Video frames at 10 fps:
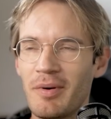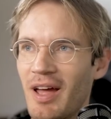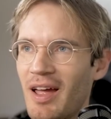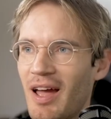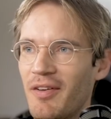but
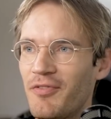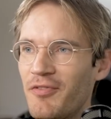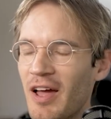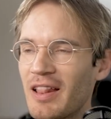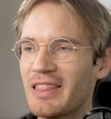I
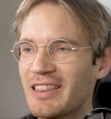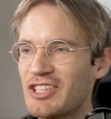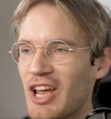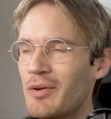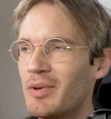felt
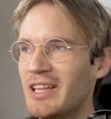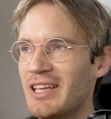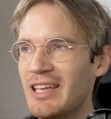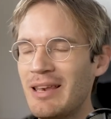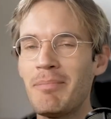genuinely
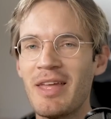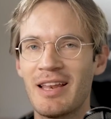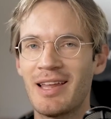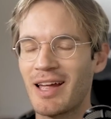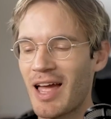in me
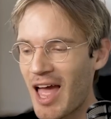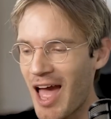like